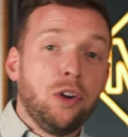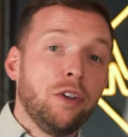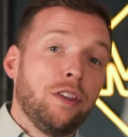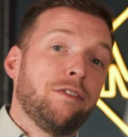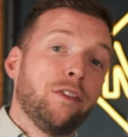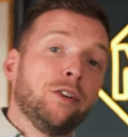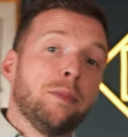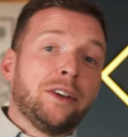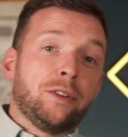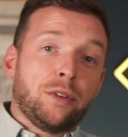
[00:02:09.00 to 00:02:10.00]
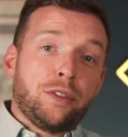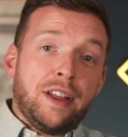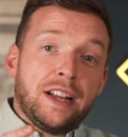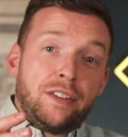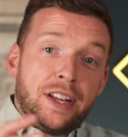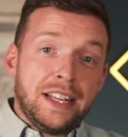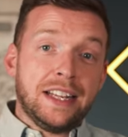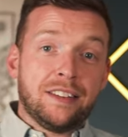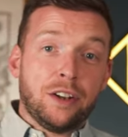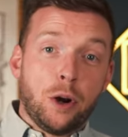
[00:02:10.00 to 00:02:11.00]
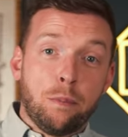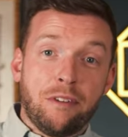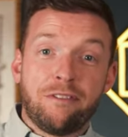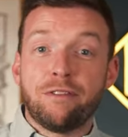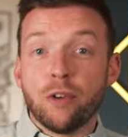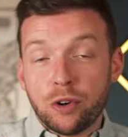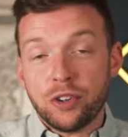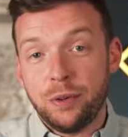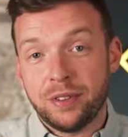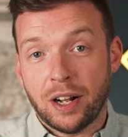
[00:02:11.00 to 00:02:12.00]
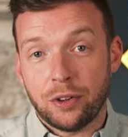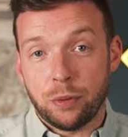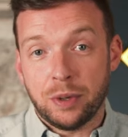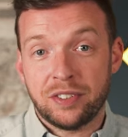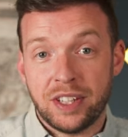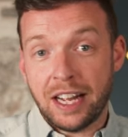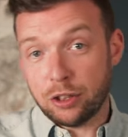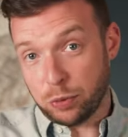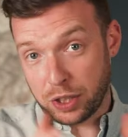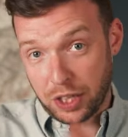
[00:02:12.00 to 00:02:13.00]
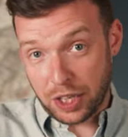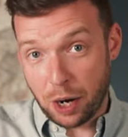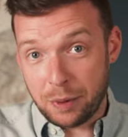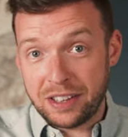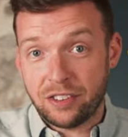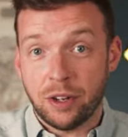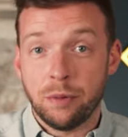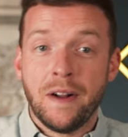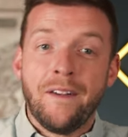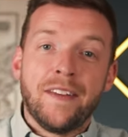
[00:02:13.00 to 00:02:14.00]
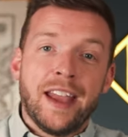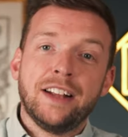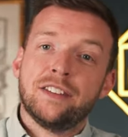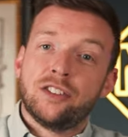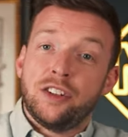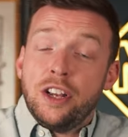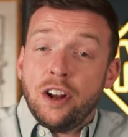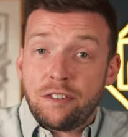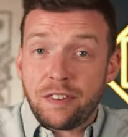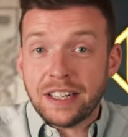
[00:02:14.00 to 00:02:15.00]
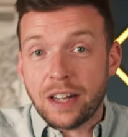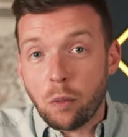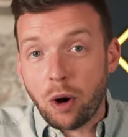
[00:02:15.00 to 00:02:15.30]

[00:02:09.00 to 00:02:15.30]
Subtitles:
another fundamental thing that you need to know before you sell your whiskey, as we're going to go into, is you've got to find out